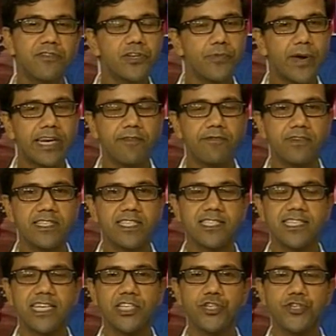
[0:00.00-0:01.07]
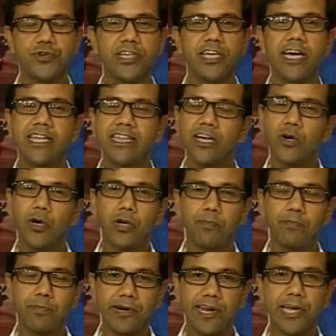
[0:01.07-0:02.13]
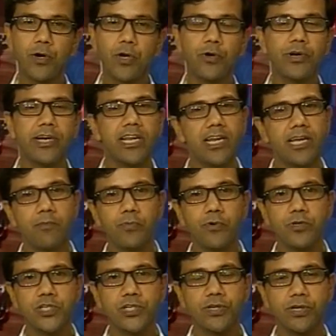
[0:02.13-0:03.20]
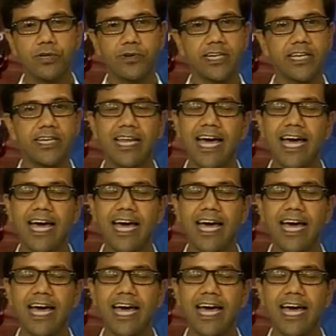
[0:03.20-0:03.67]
the 21st century and the pre-colonial and post-colonial,